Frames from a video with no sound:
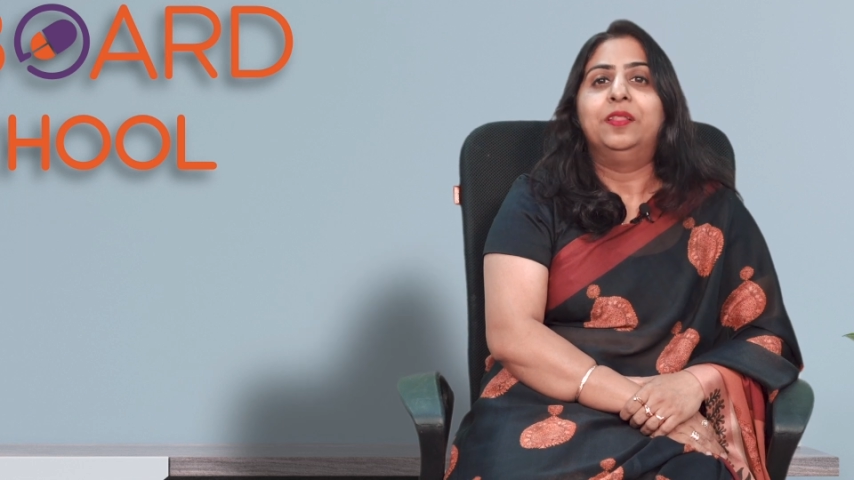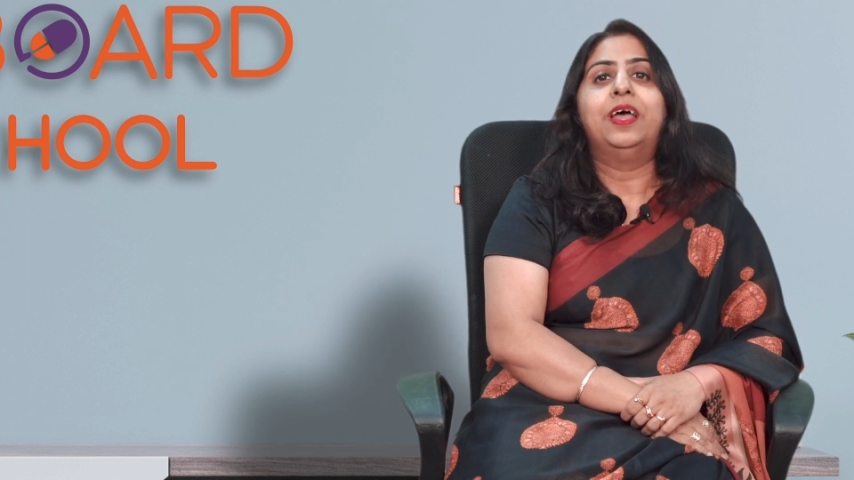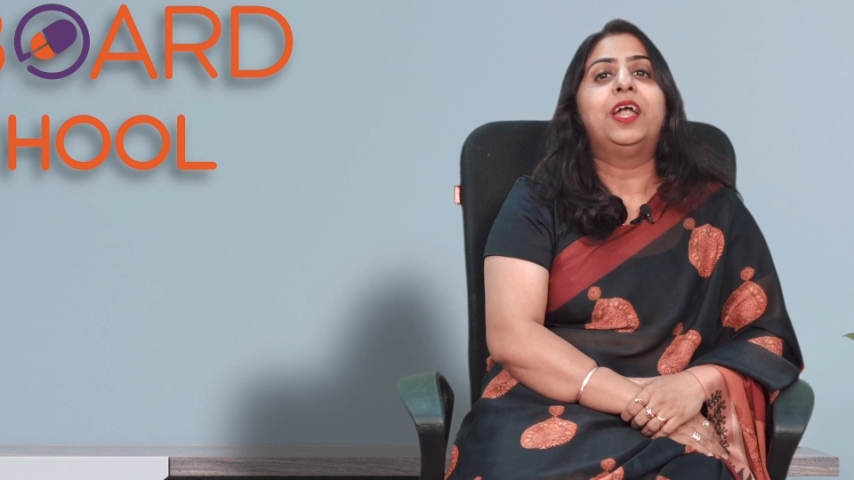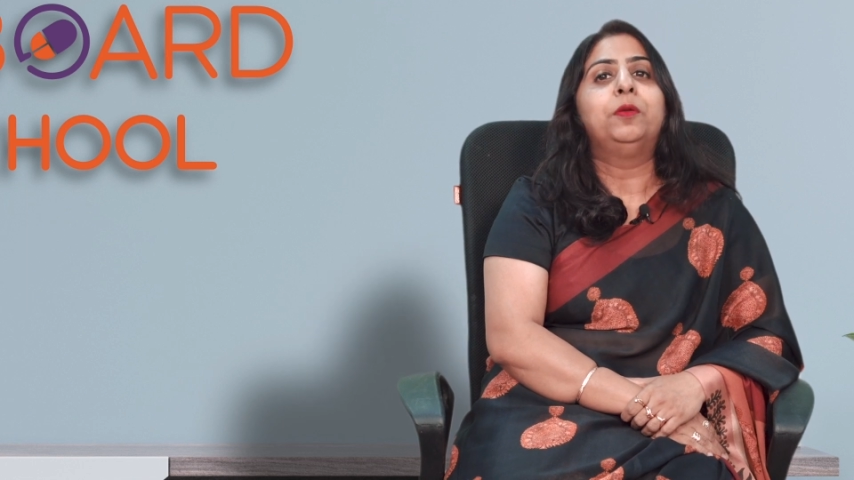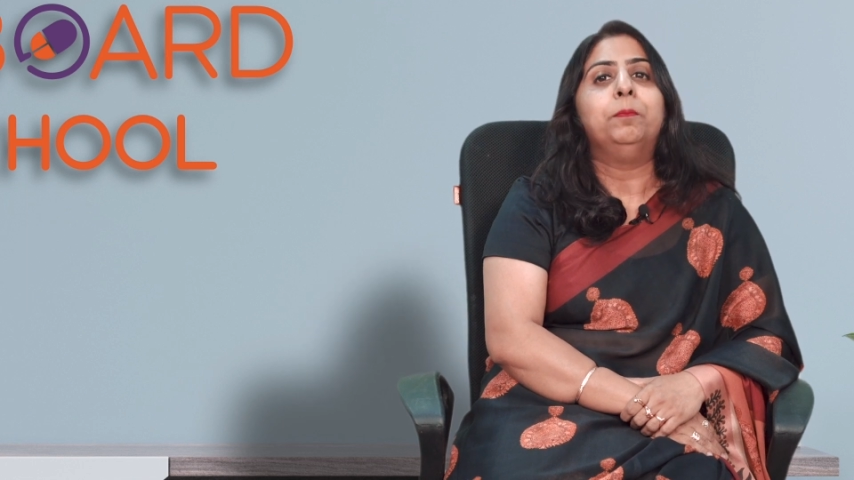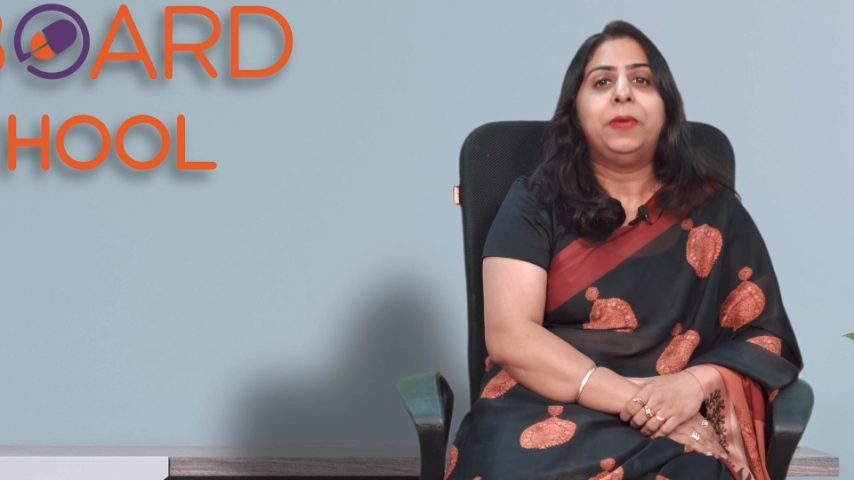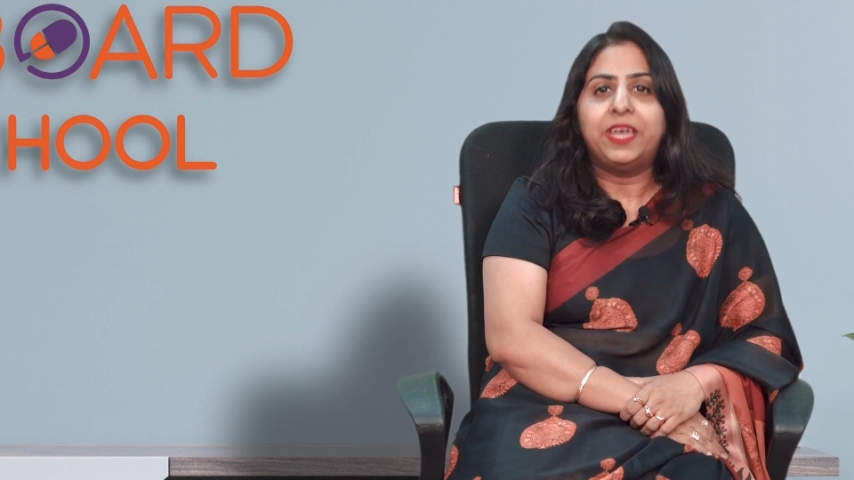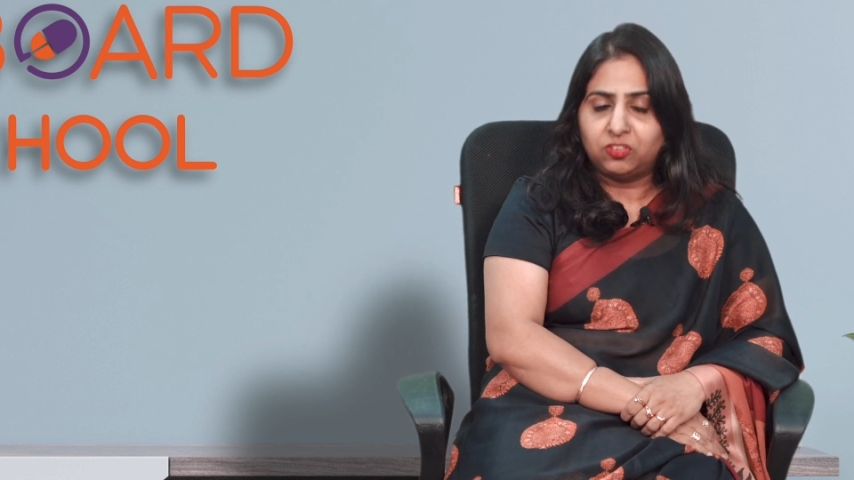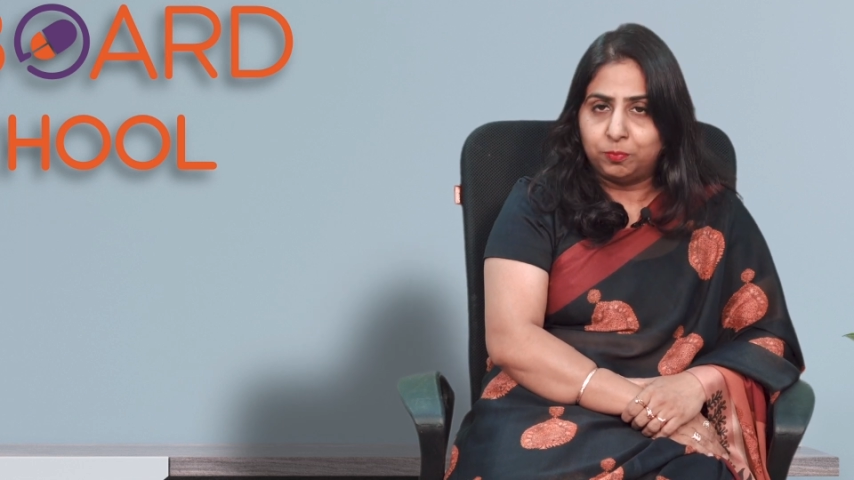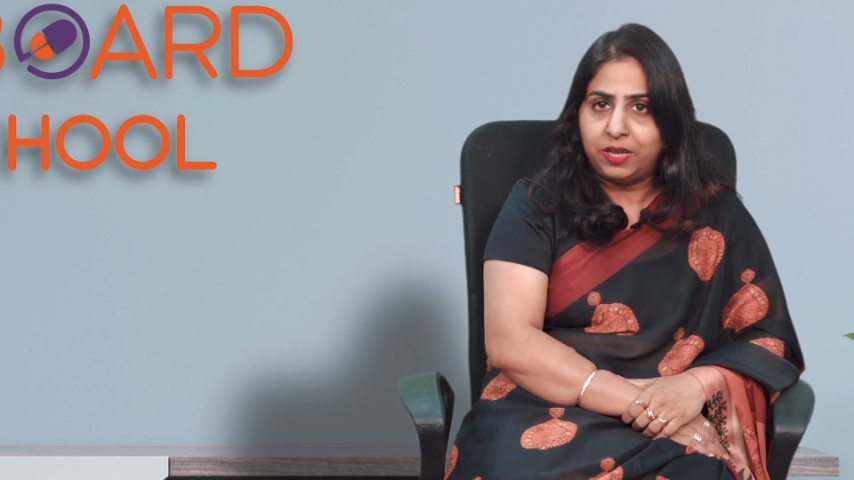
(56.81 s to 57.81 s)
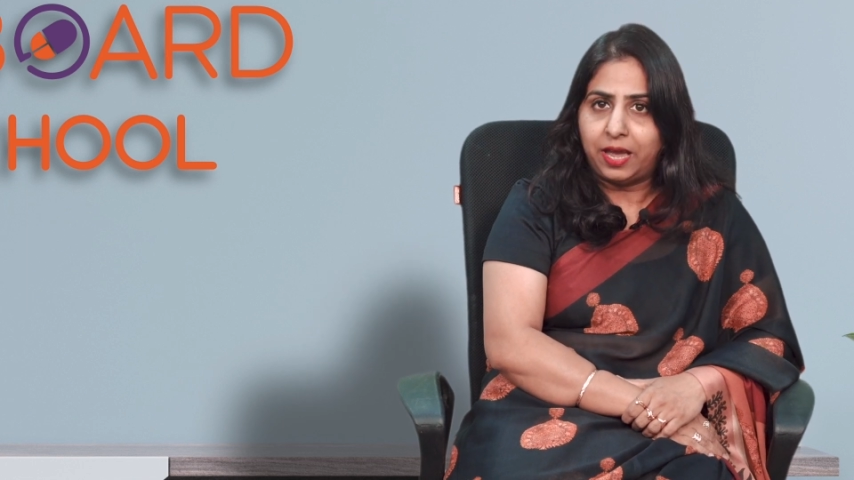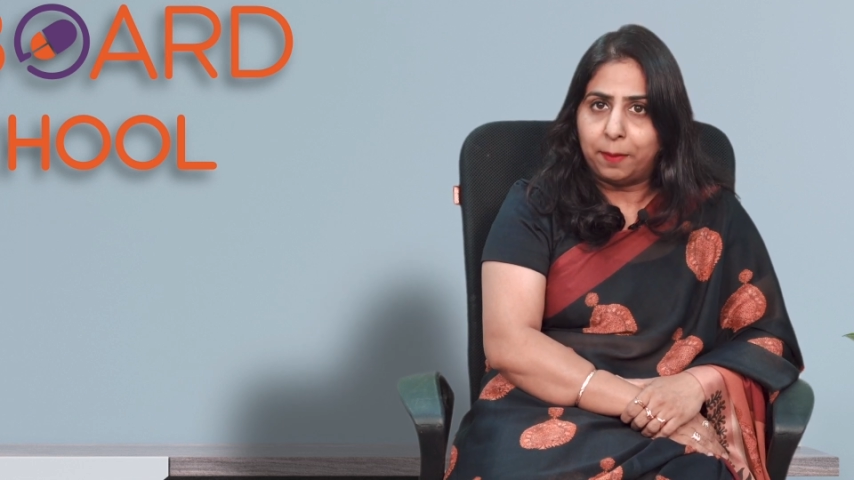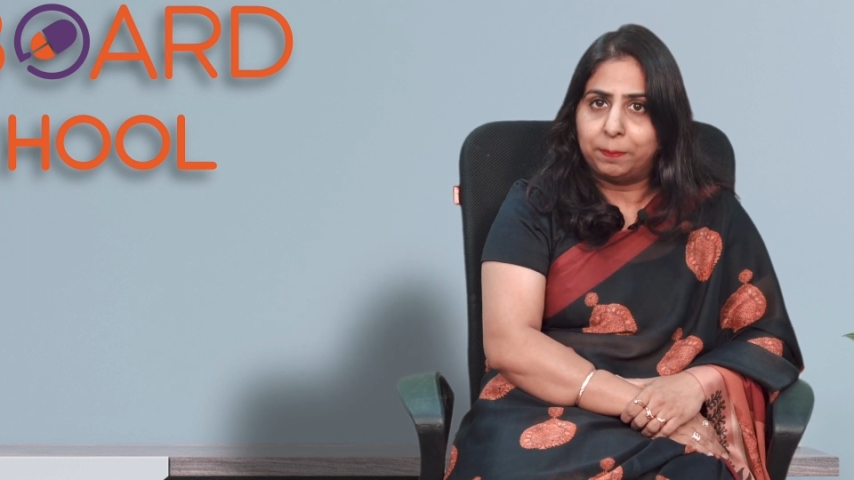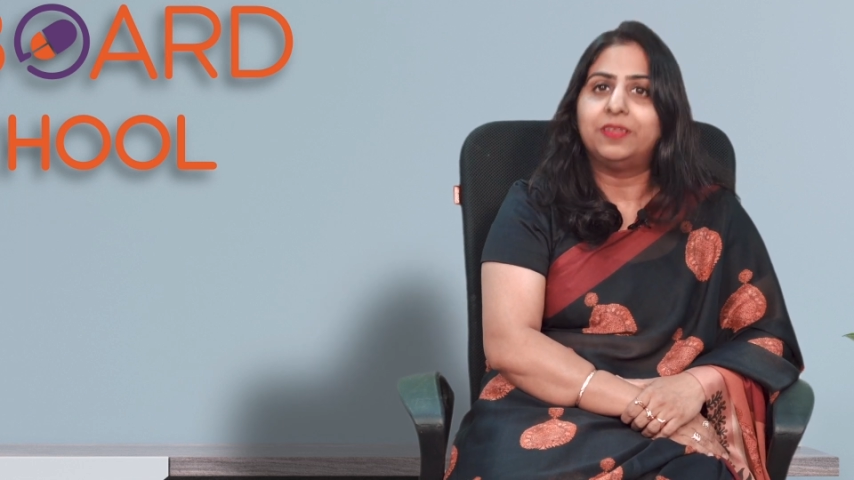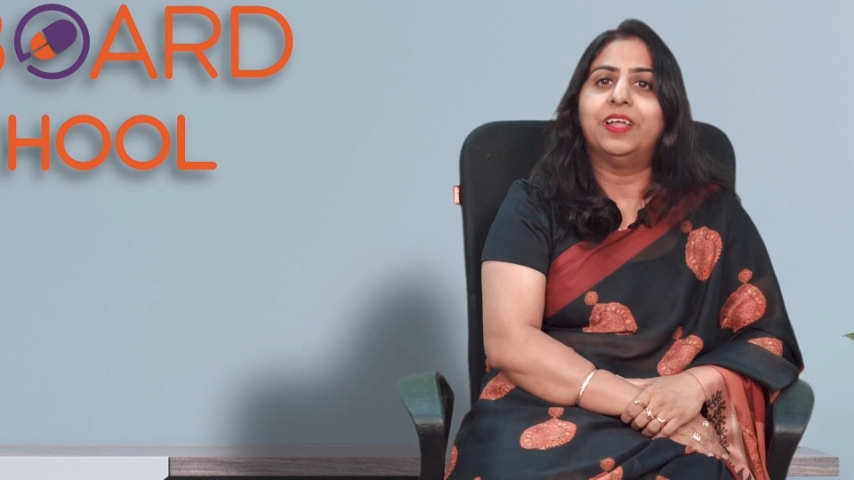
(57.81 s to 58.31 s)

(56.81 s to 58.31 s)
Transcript: that makes me happy.